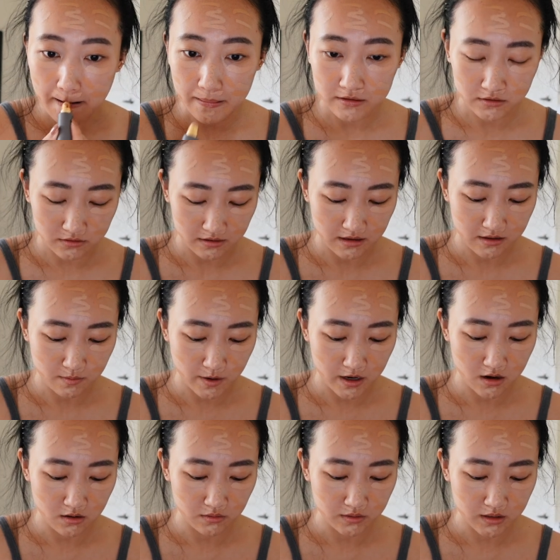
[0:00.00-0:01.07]
underneath my
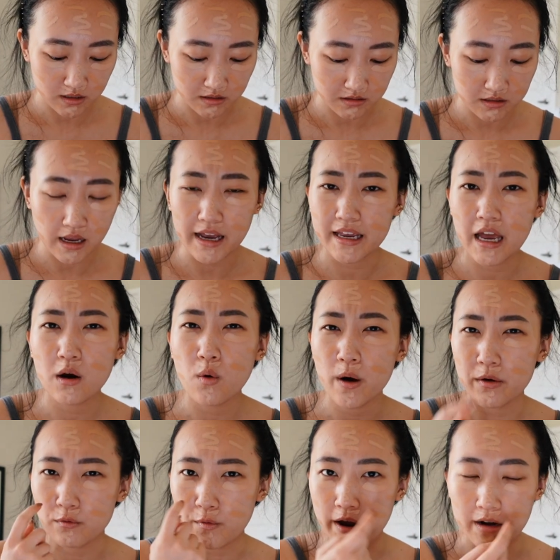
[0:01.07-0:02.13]
nose because I get
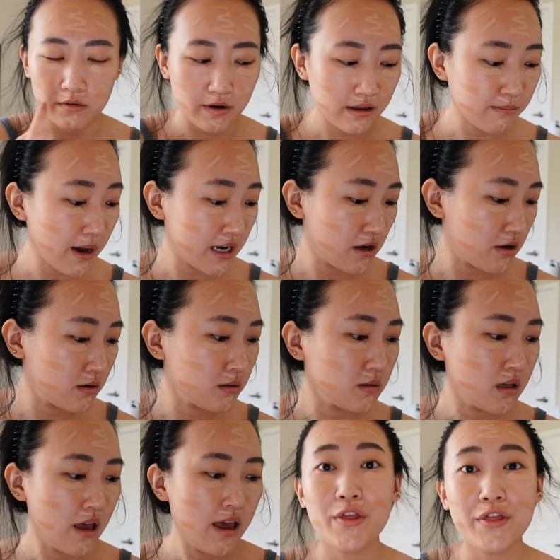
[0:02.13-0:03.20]
quite red around my
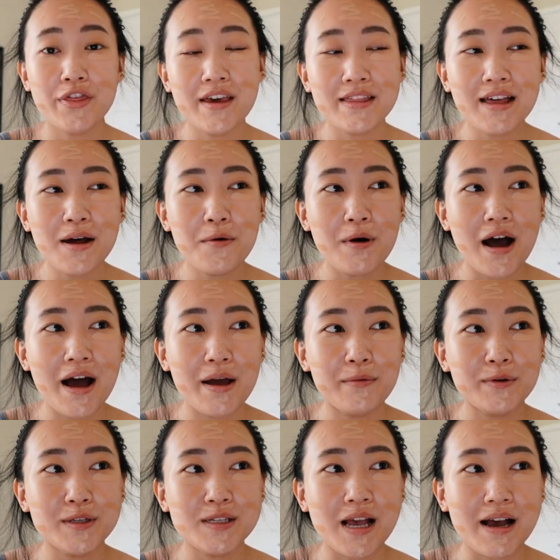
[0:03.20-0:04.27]
nose. The thing that I
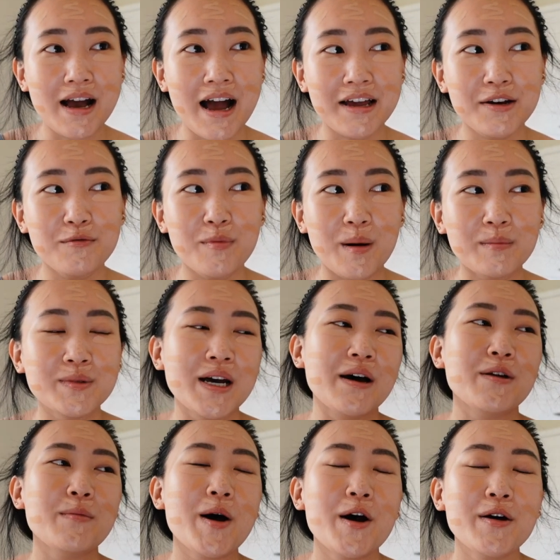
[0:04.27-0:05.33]
was kind of bummed
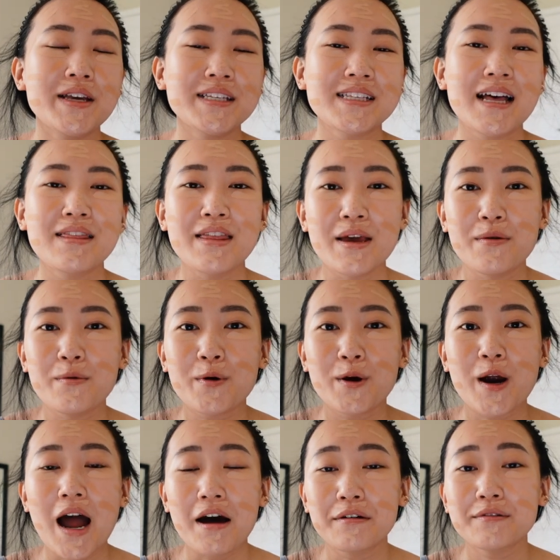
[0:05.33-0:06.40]
out about is that they were
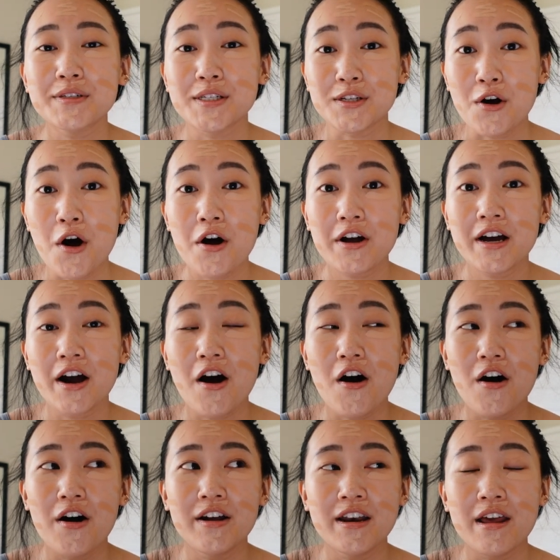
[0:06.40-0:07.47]
out of stock
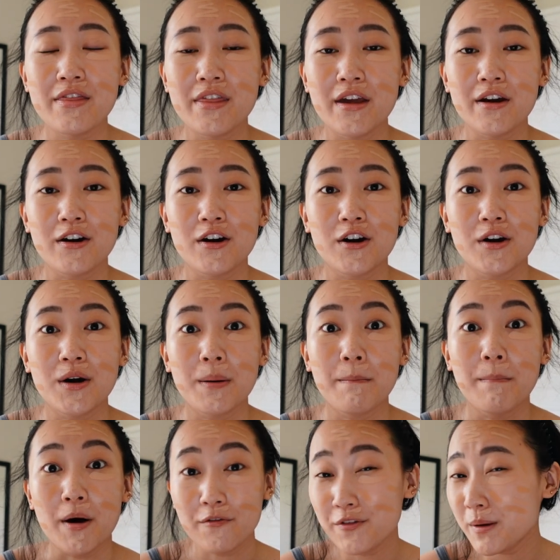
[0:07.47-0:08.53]
on their
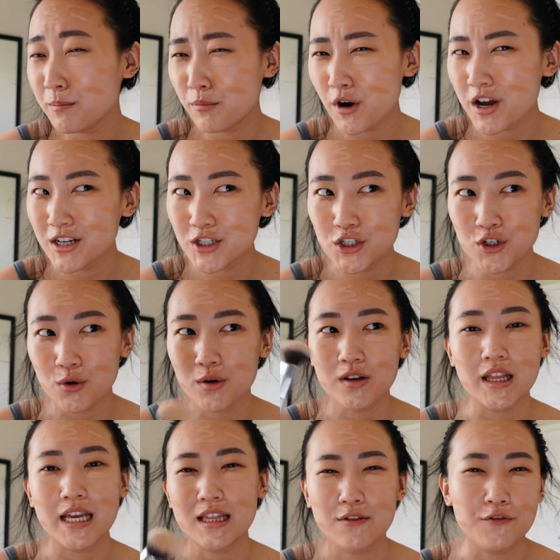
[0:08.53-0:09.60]
buffing brush or
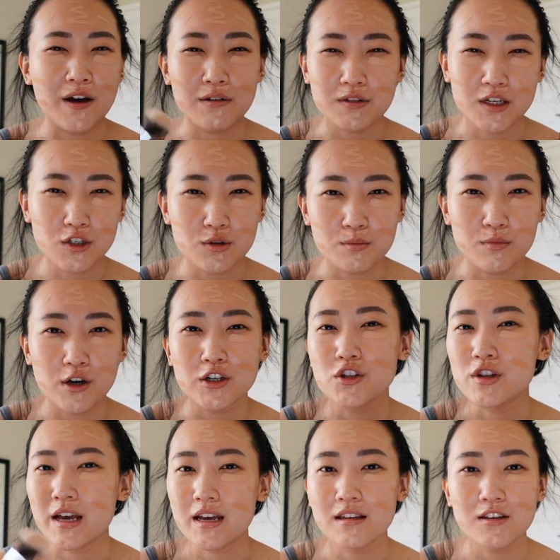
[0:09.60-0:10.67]
like the foundation brush
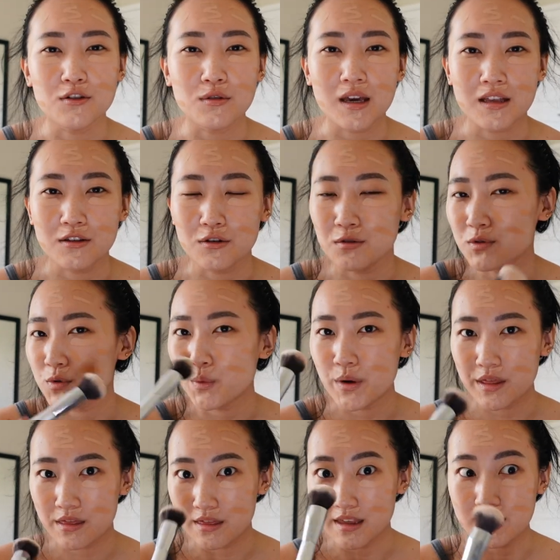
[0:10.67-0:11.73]
that you can use
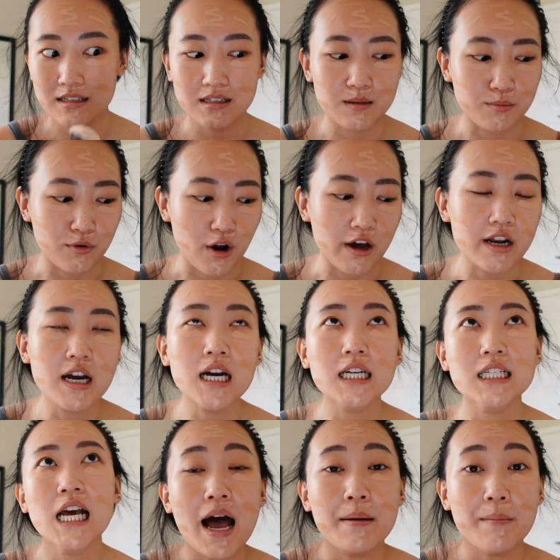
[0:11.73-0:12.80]
with this
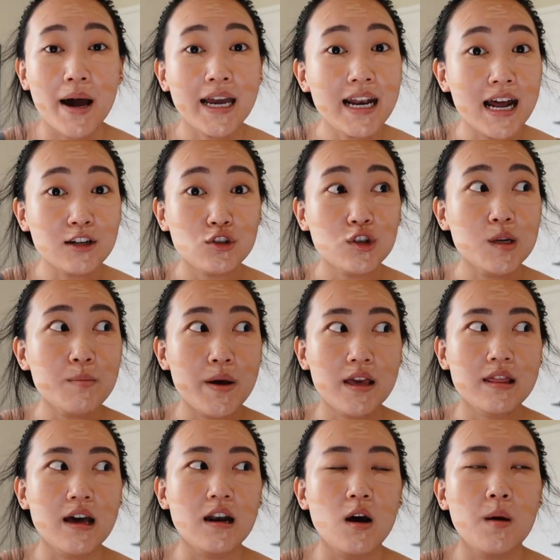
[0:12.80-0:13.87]
product. I might actually pick
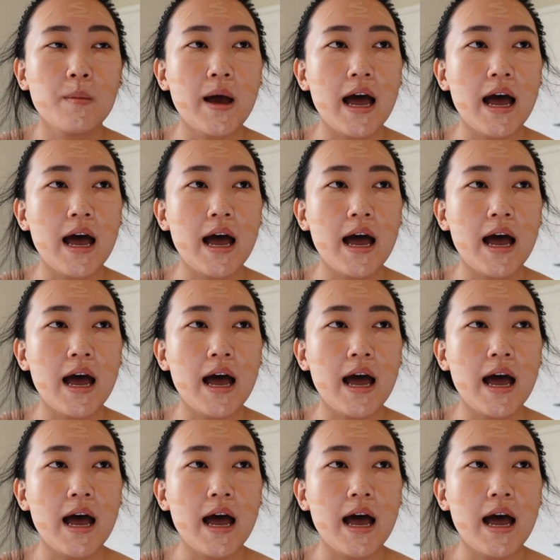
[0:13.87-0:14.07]
that up